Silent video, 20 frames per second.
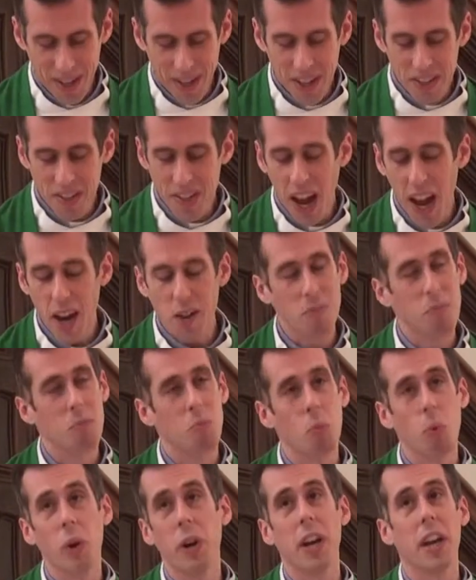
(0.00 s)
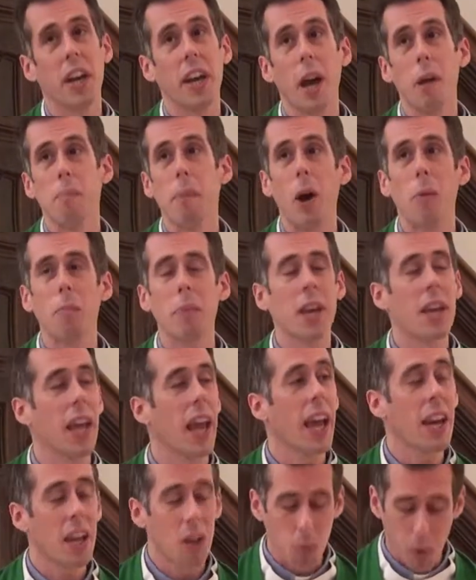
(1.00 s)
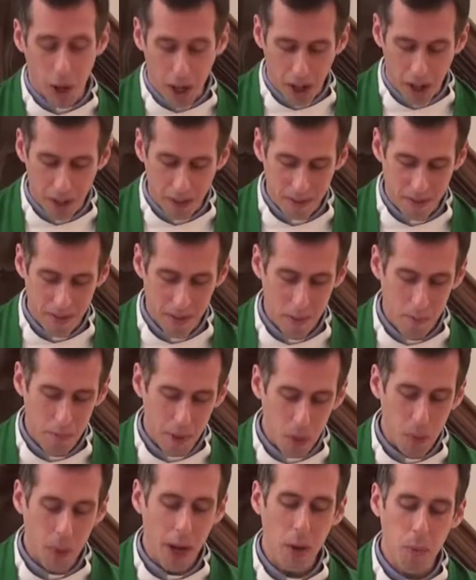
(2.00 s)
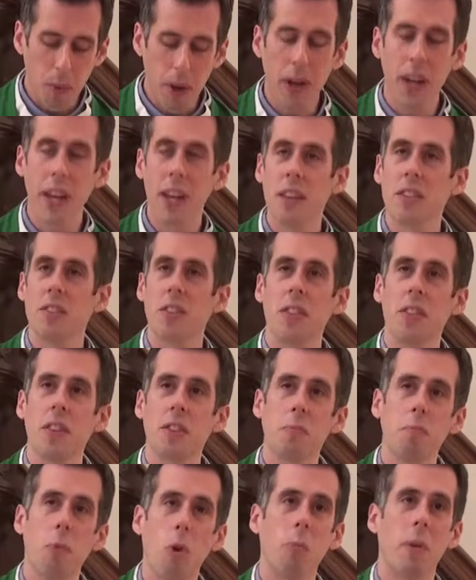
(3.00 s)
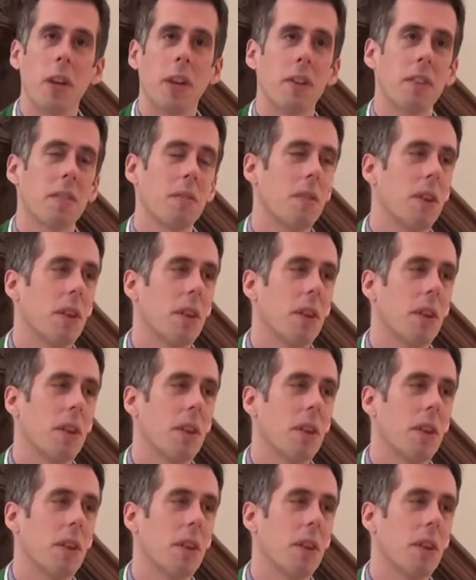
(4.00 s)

He's not worried about being anywhere but right where he is at this moment,